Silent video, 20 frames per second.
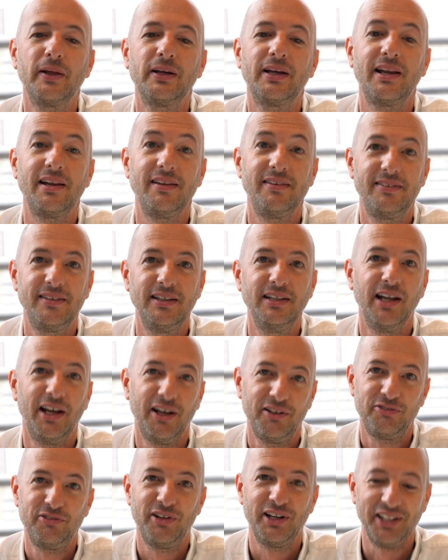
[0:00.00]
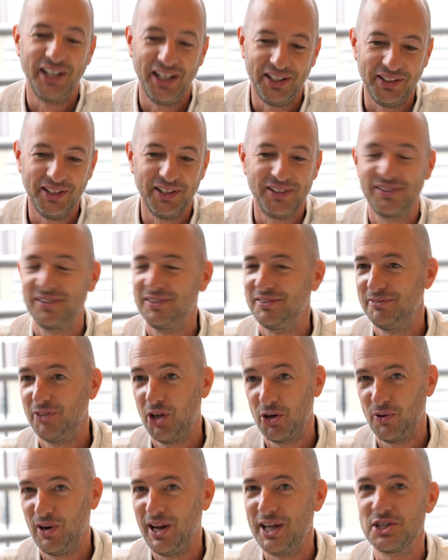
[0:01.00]
Cristina Fernández.
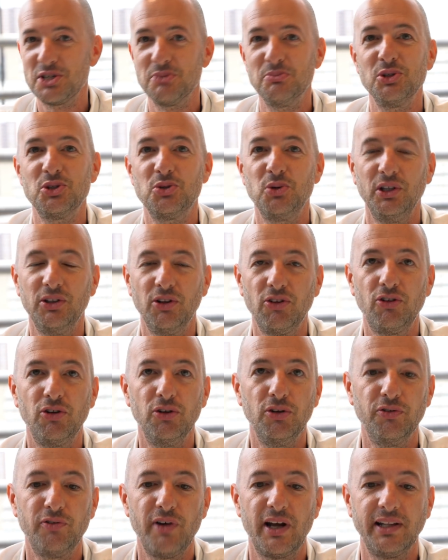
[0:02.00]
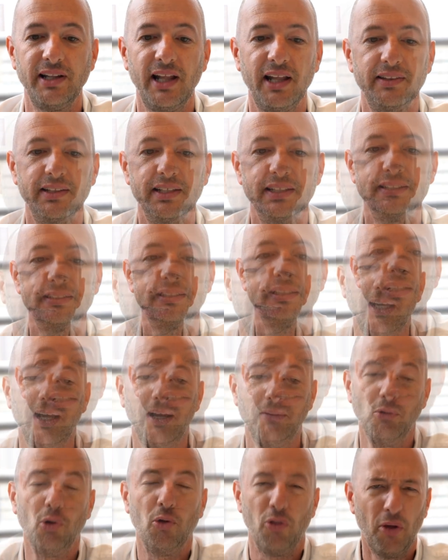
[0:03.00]
No relation between the two Fernández,
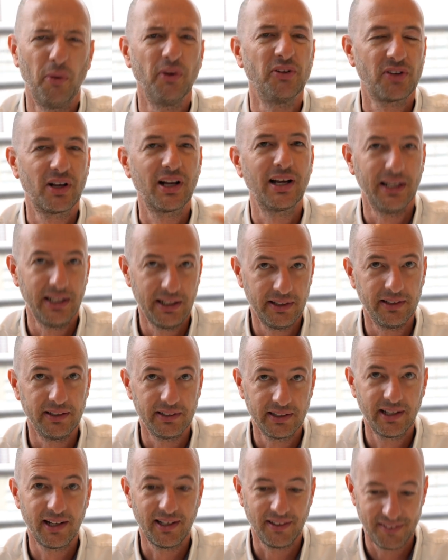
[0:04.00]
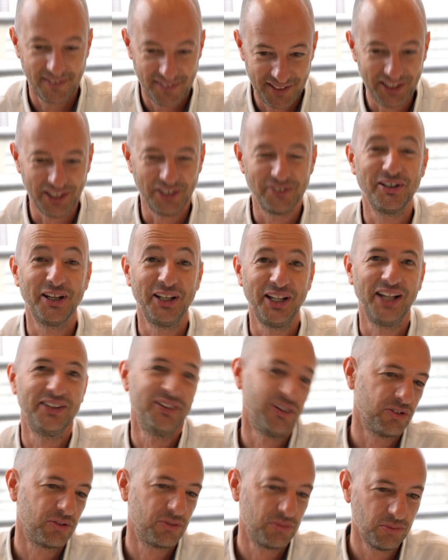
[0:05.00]
although it's clear that Cristina
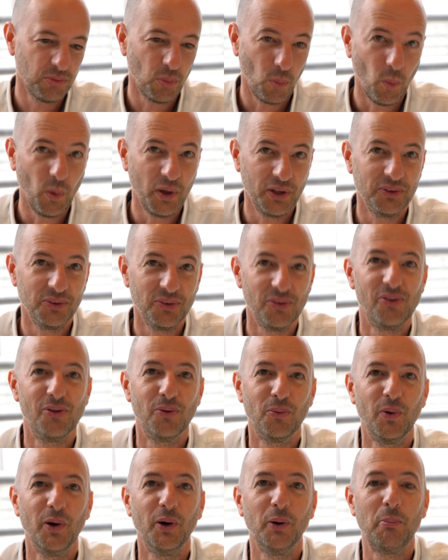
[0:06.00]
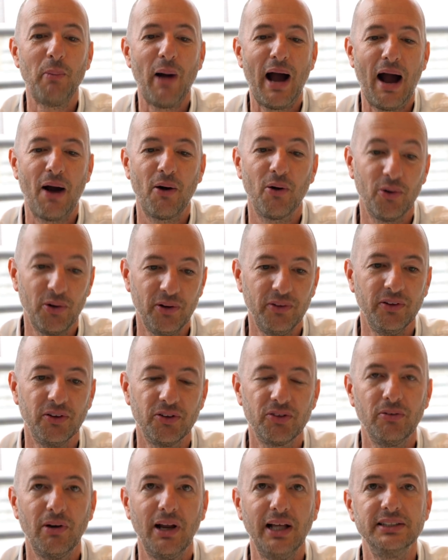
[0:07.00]
Fernández wields the real power in
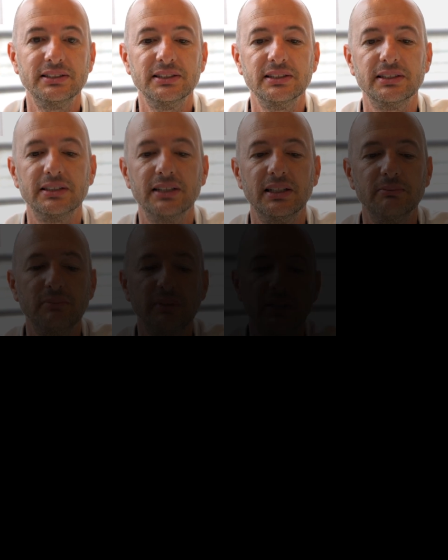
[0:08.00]
this relationship.